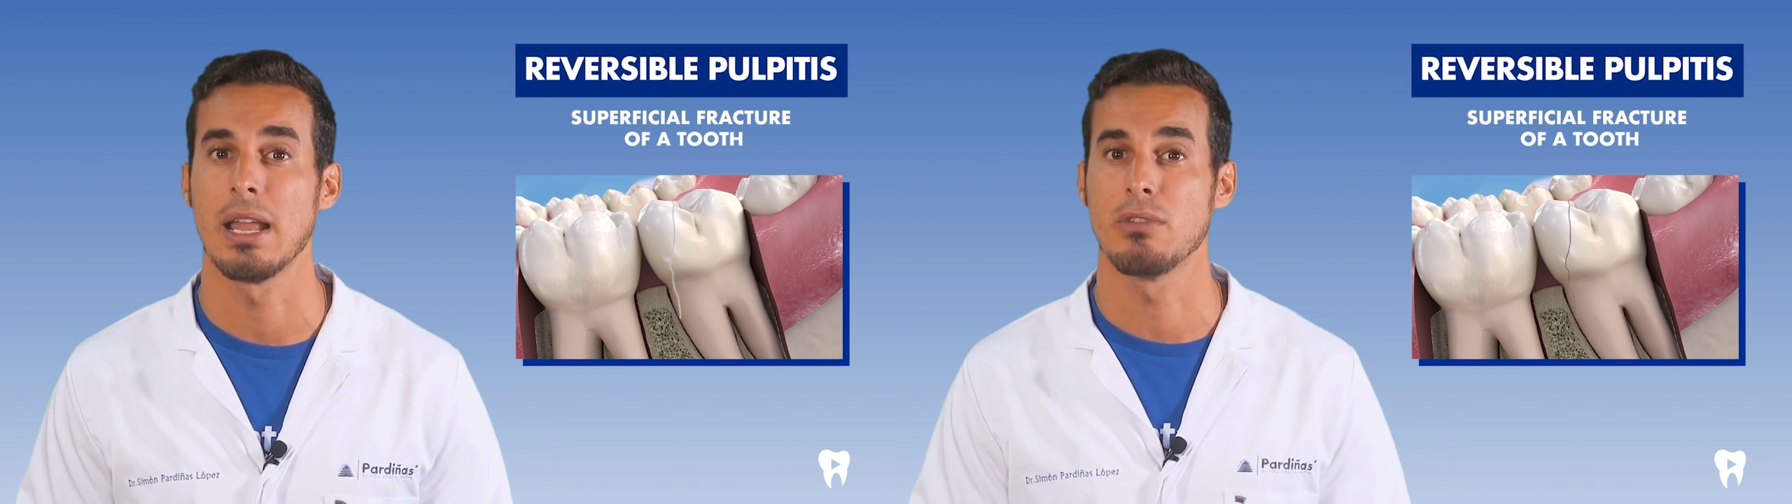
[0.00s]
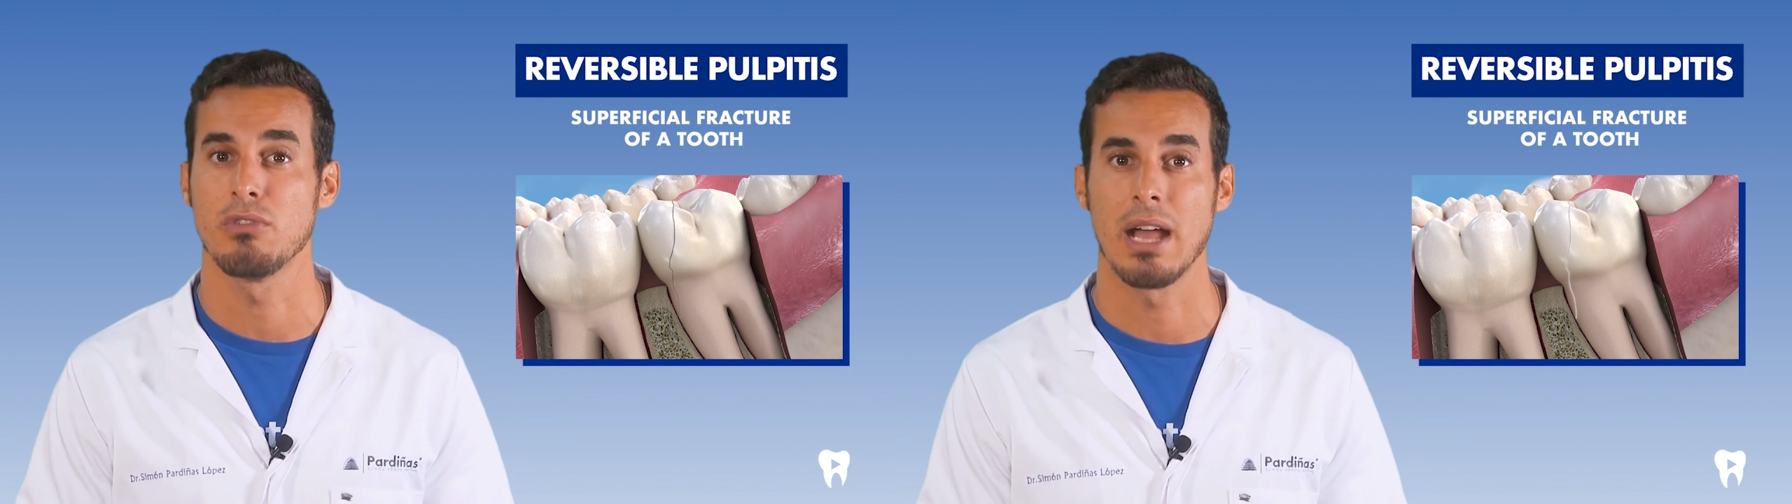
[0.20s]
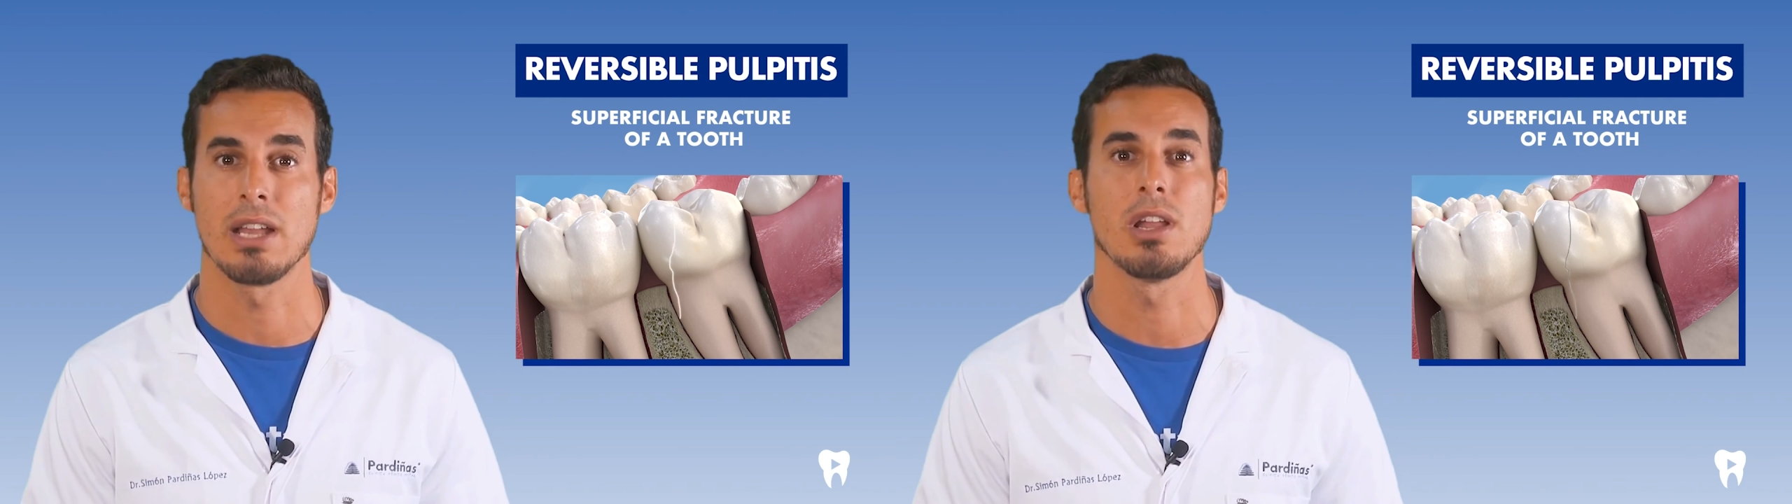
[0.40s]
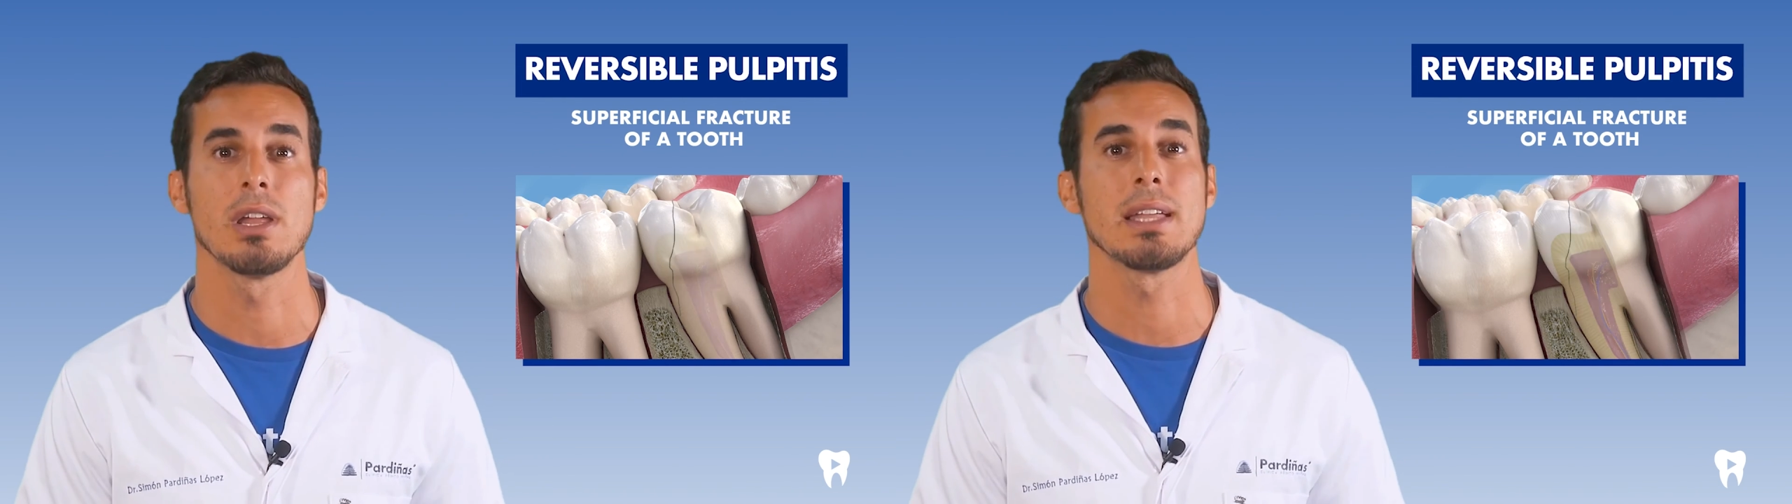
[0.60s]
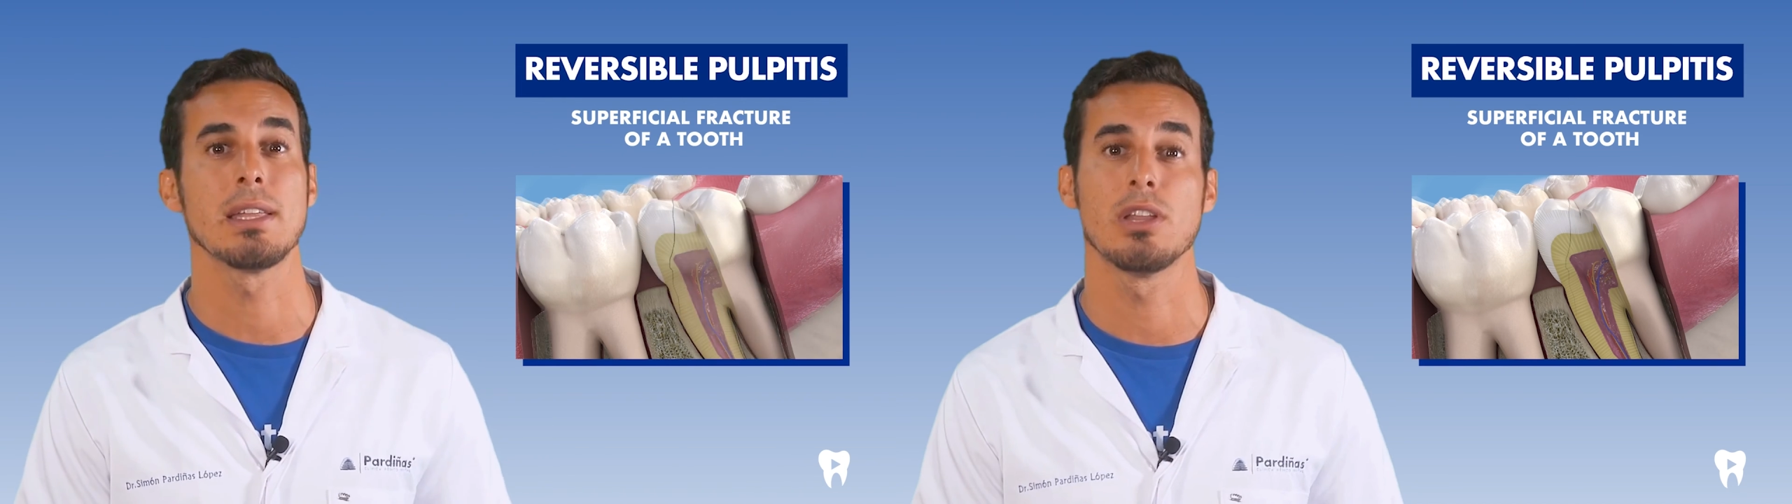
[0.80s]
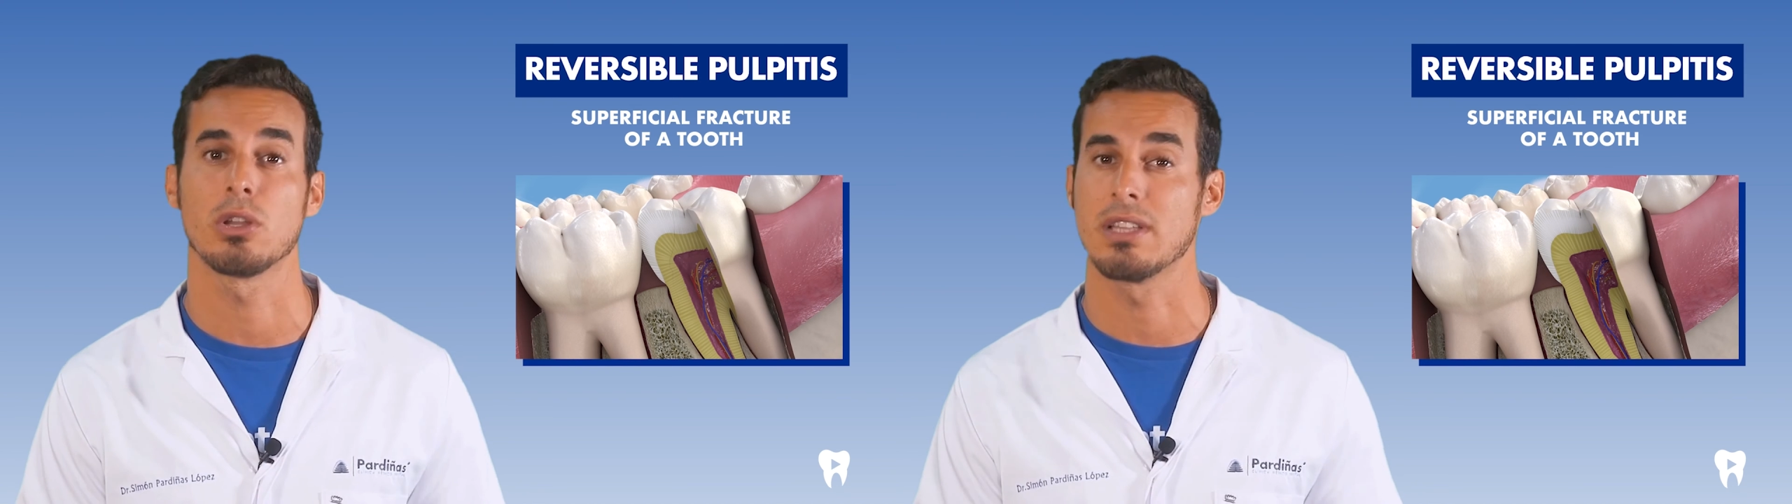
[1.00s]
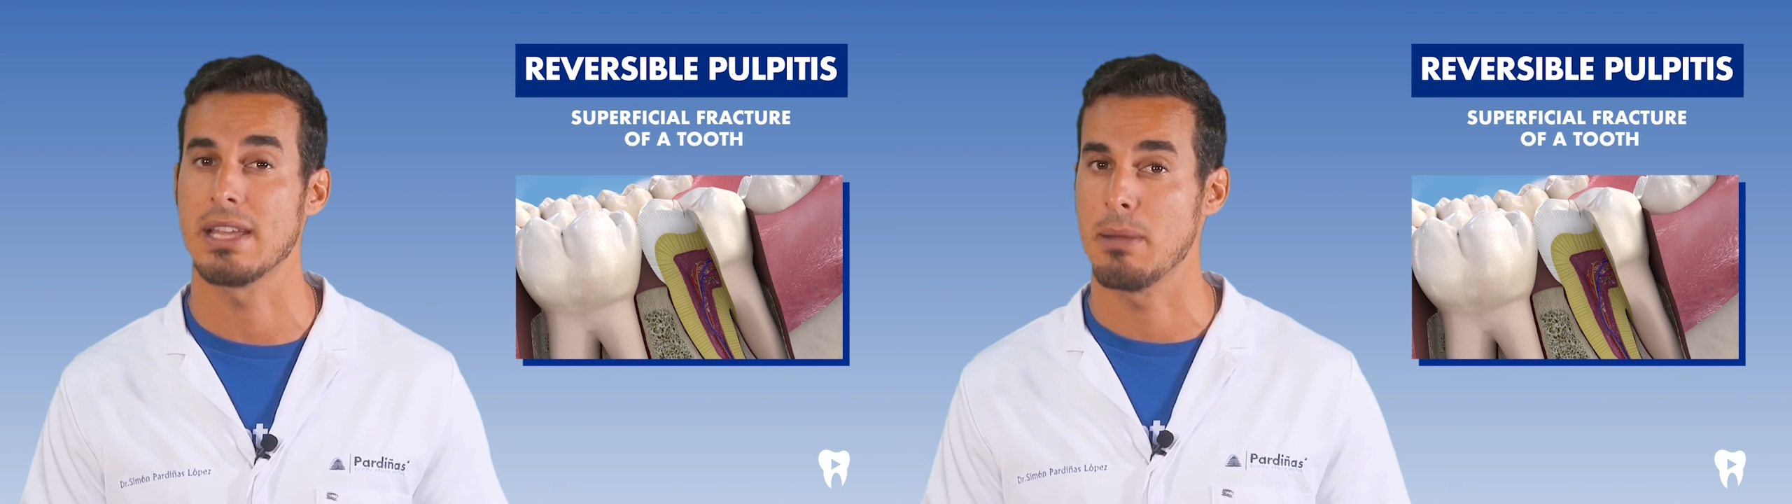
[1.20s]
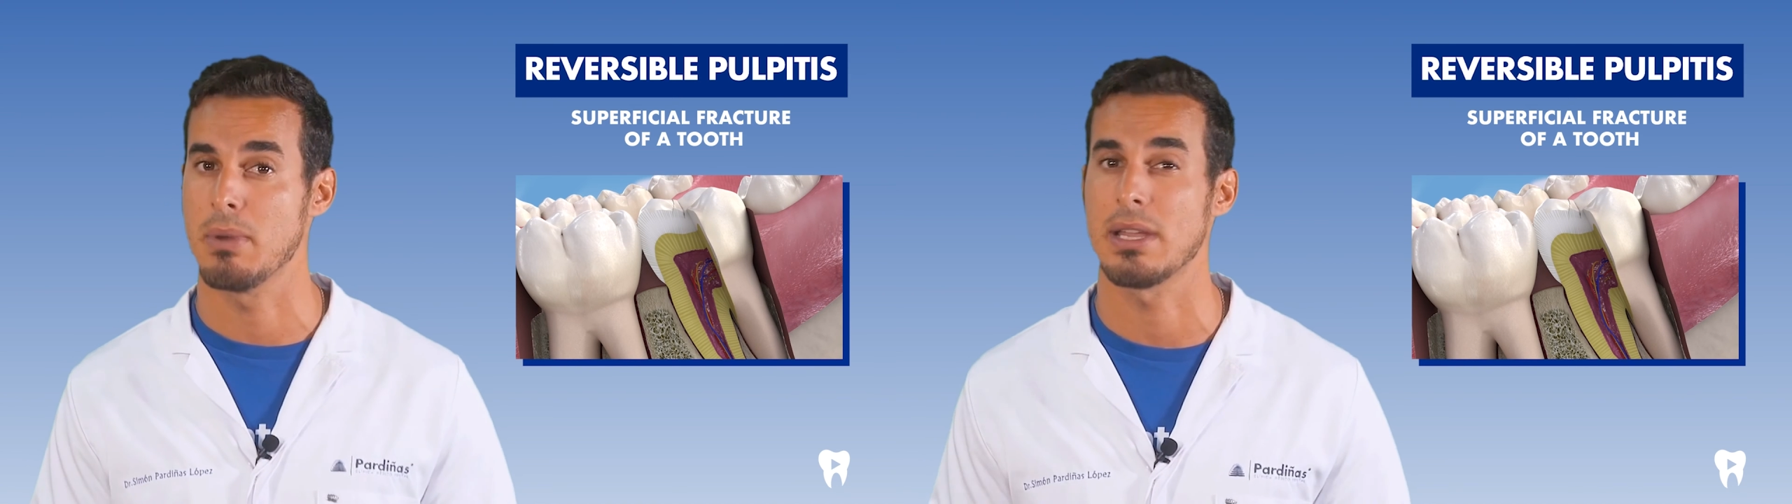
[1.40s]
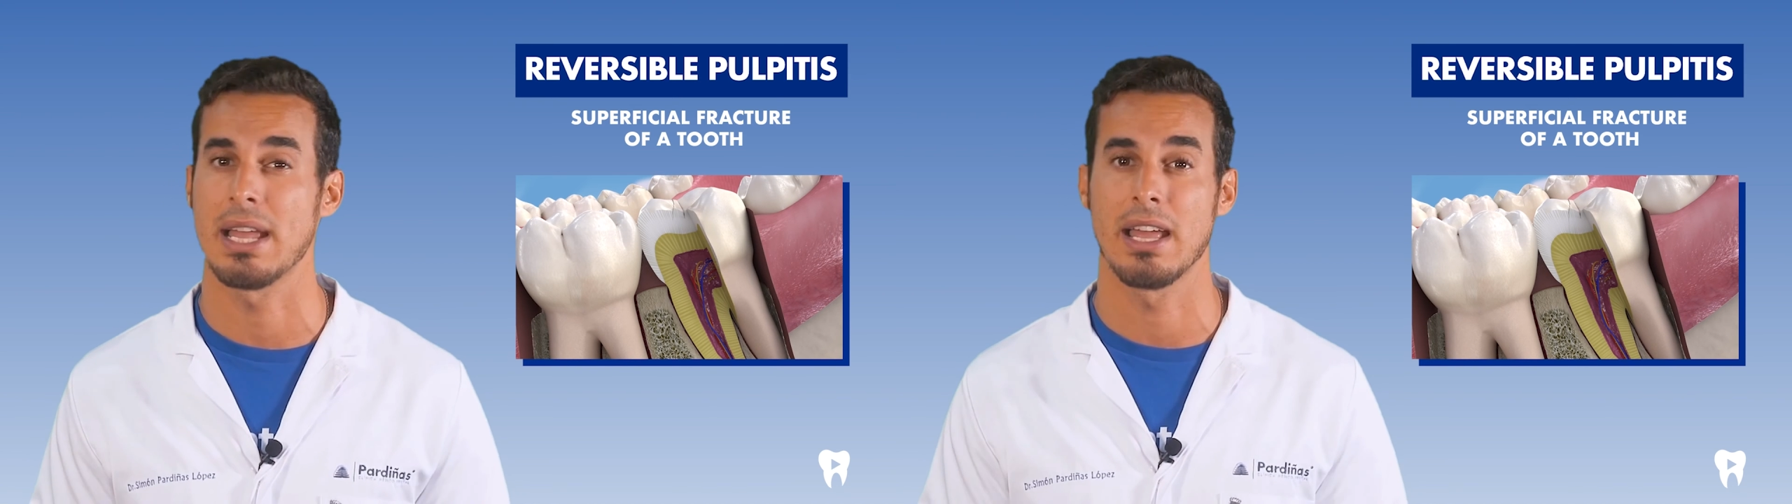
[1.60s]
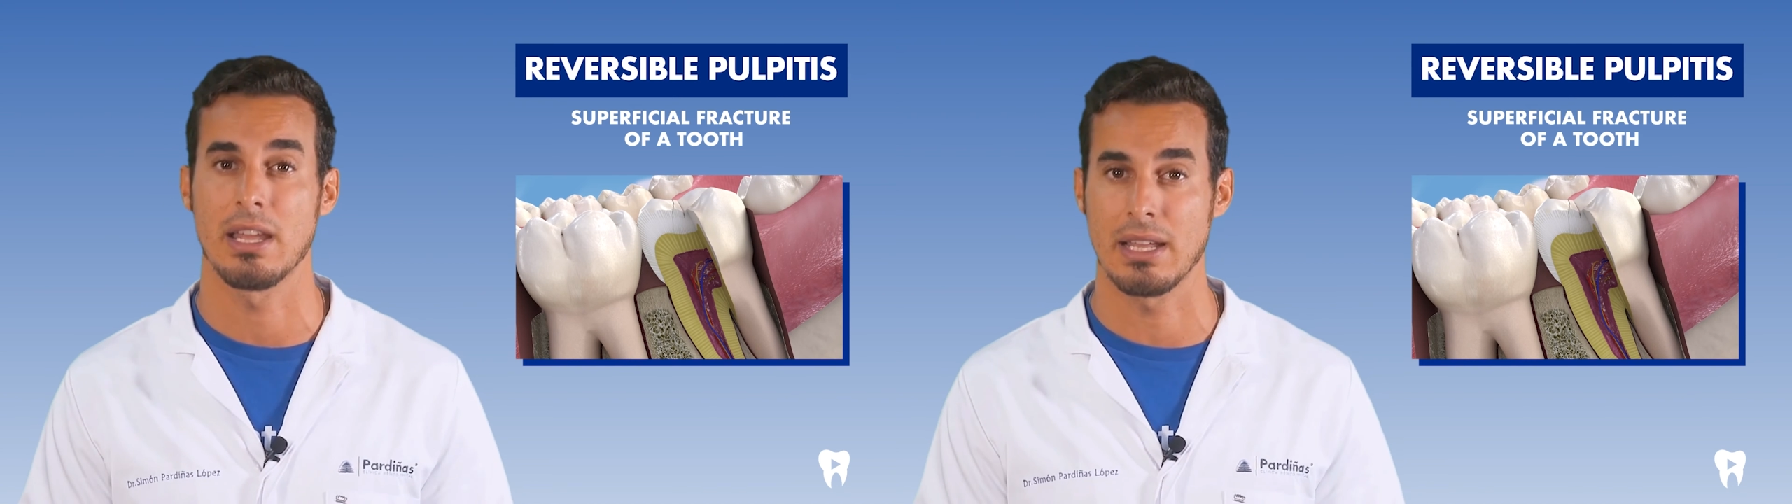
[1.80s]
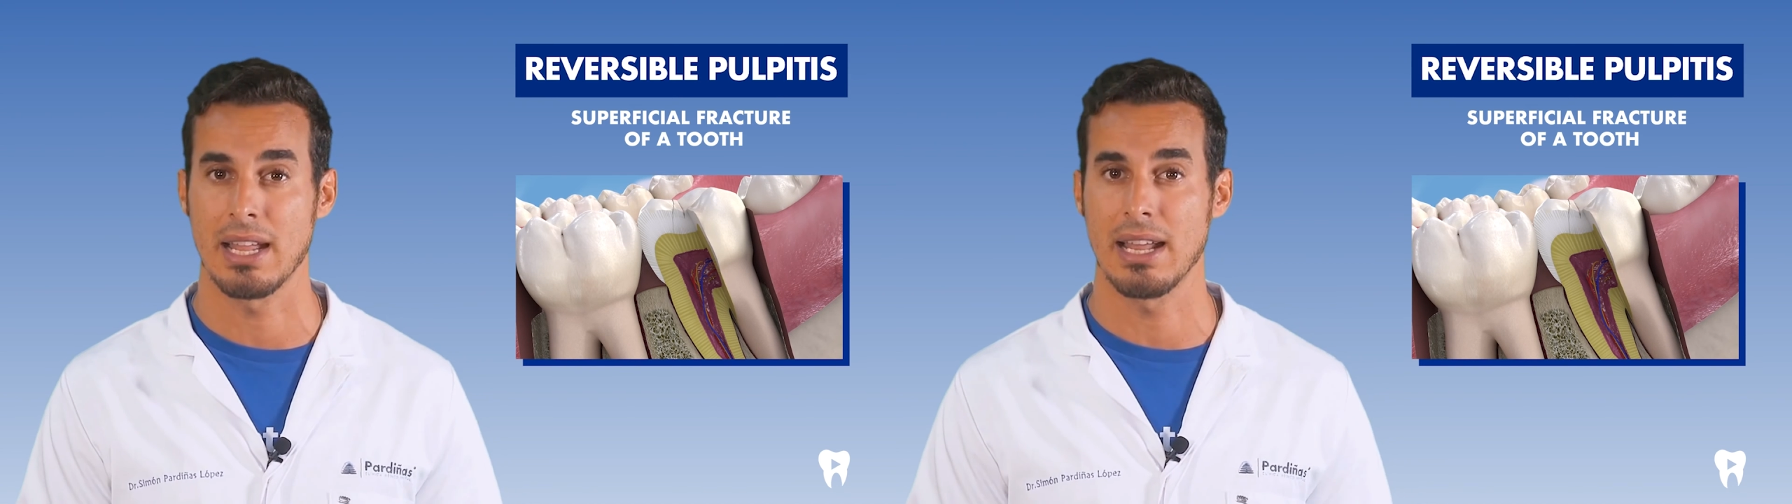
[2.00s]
A fracture in the tooth enamel layer